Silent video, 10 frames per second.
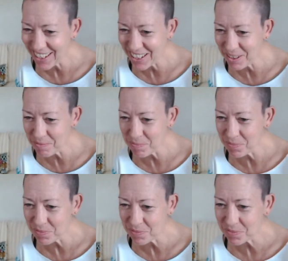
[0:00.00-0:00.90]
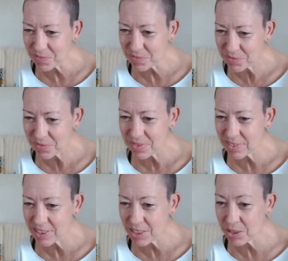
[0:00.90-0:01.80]
I
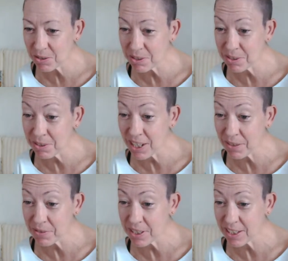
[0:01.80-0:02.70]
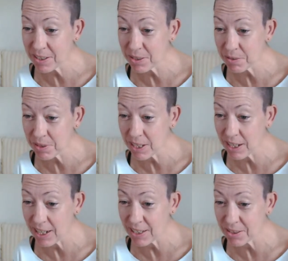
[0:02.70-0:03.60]
have one of those with
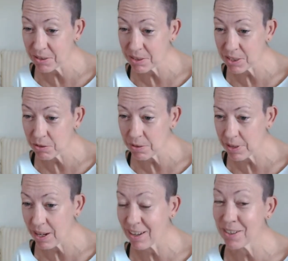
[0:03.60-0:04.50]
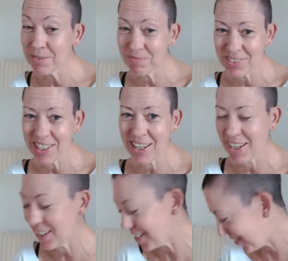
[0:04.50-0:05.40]
that handle with the trivet. Oh
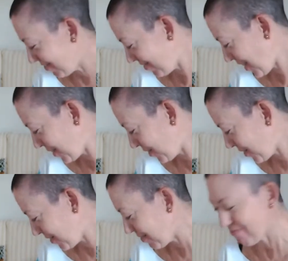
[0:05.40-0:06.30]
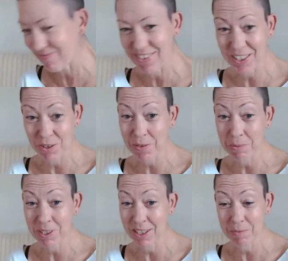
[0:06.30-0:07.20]
yeah, I didn't realize it. The
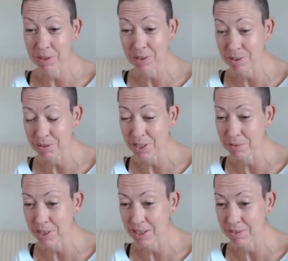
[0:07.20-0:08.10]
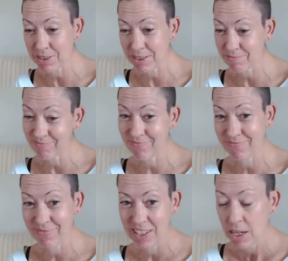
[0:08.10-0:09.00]
trivet was in the pot as well, but
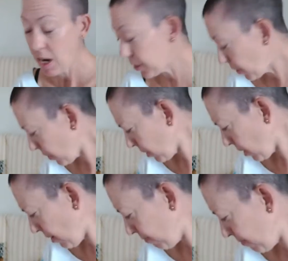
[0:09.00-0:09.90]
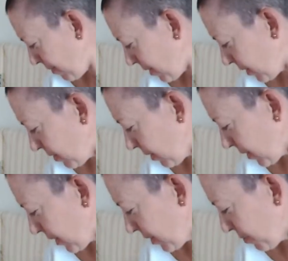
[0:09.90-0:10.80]
I
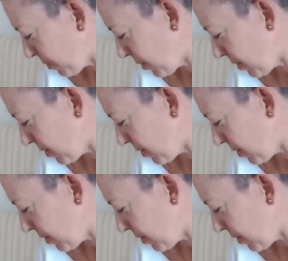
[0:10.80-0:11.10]
think it's